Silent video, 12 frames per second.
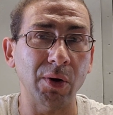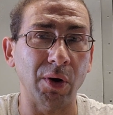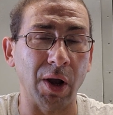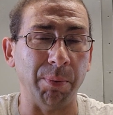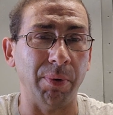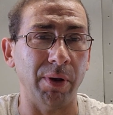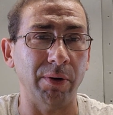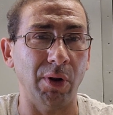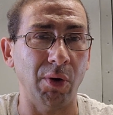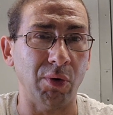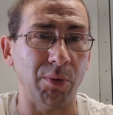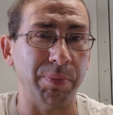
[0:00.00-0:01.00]
couple other
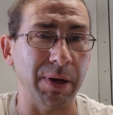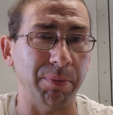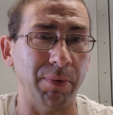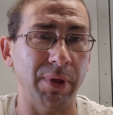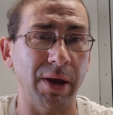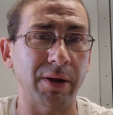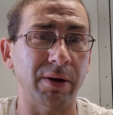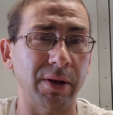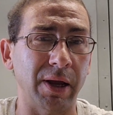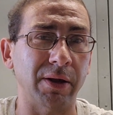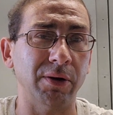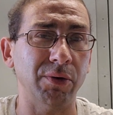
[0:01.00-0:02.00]
local people
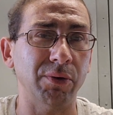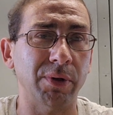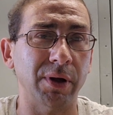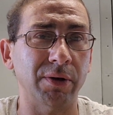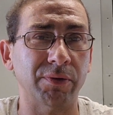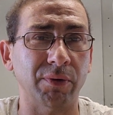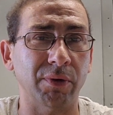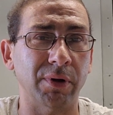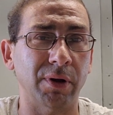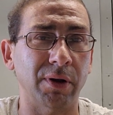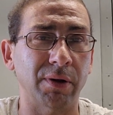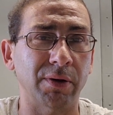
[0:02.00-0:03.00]
that can do things
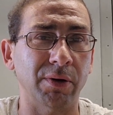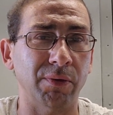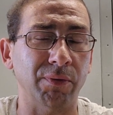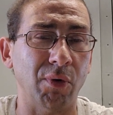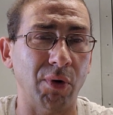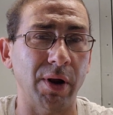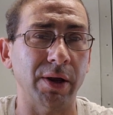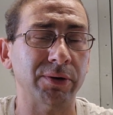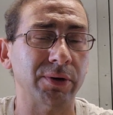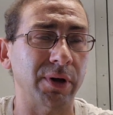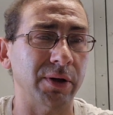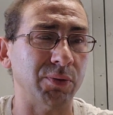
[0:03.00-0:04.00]
for
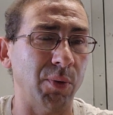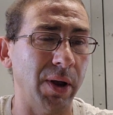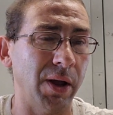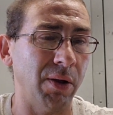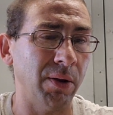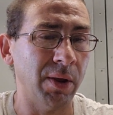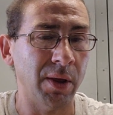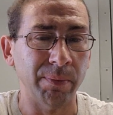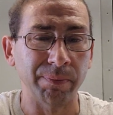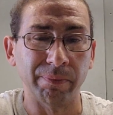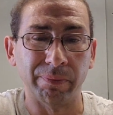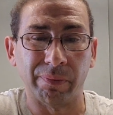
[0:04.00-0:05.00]
us as well.
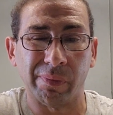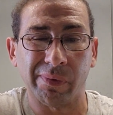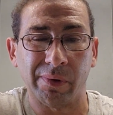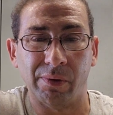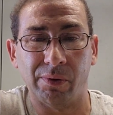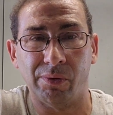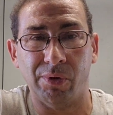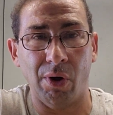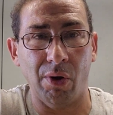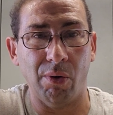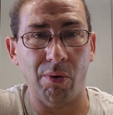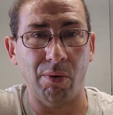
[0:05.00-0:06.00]

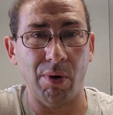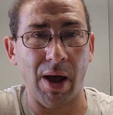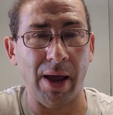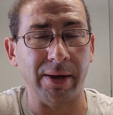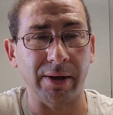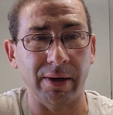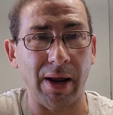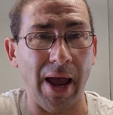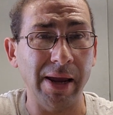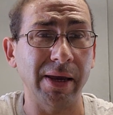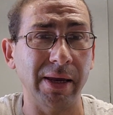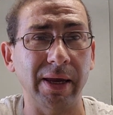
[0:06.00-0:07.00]
So I
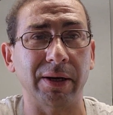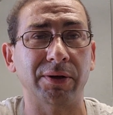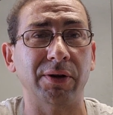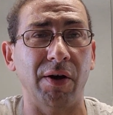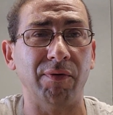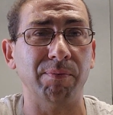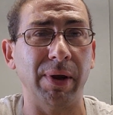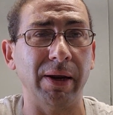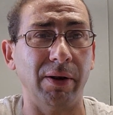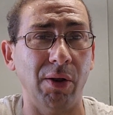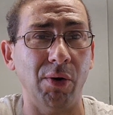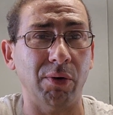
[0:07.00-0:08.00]
can get stuff
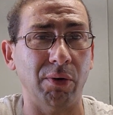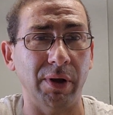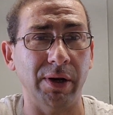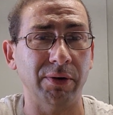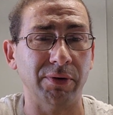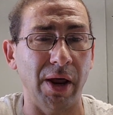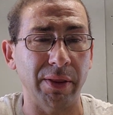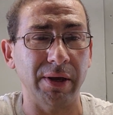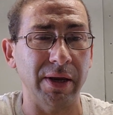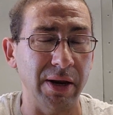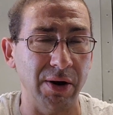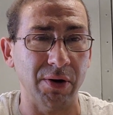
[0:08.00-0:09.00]
made locally. There's
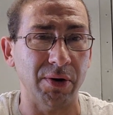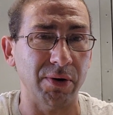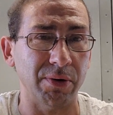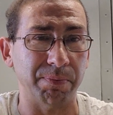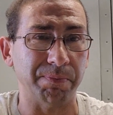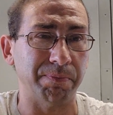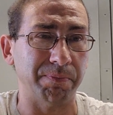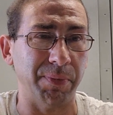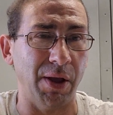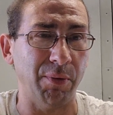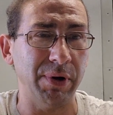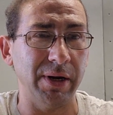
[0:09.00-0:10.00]
nothing here
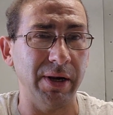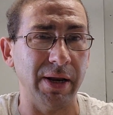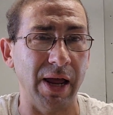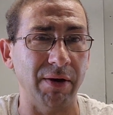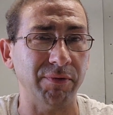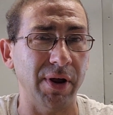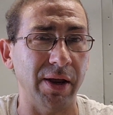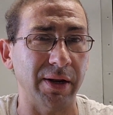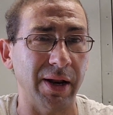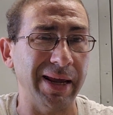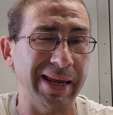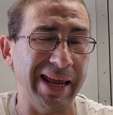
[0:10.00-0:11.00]
that we need to have done that
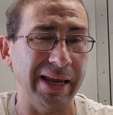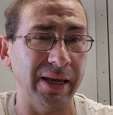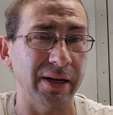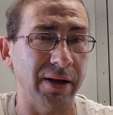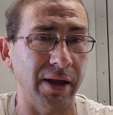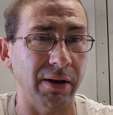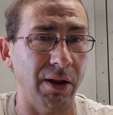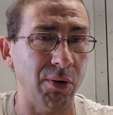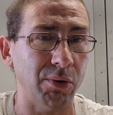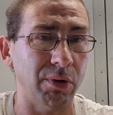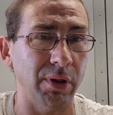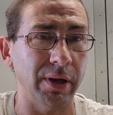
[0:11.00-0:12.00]
I can't get done
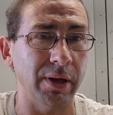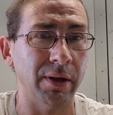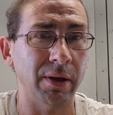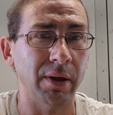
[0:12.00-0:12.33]
locally.